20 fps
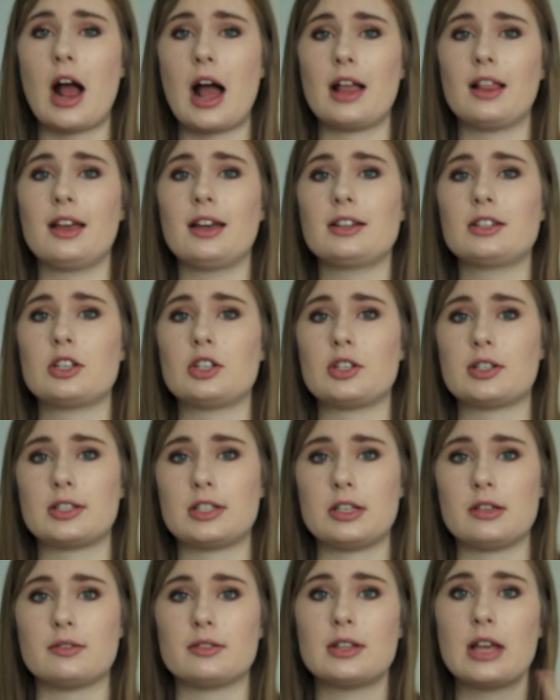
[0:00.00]
I like to
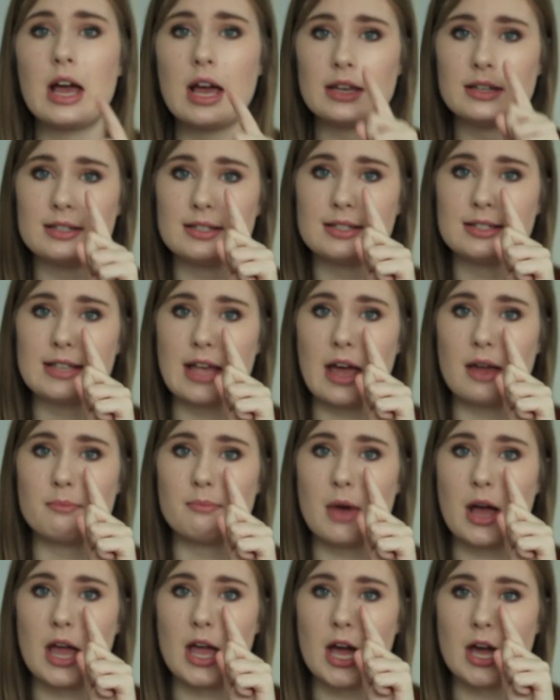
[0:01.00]
just use to set
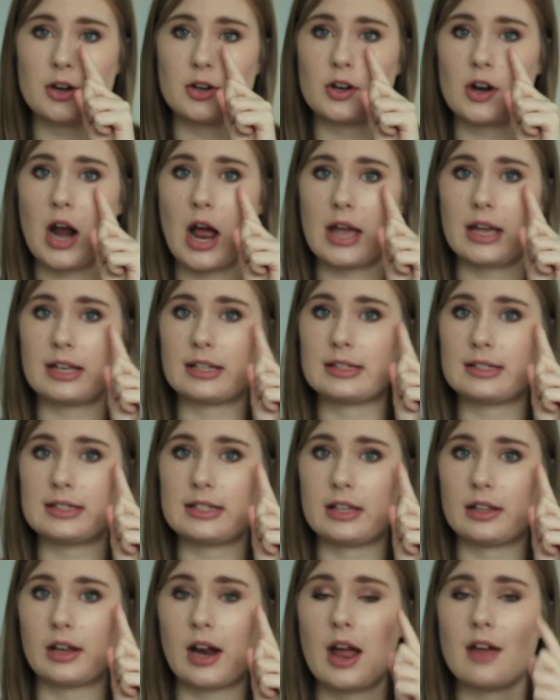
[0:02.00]
my under eye concealer.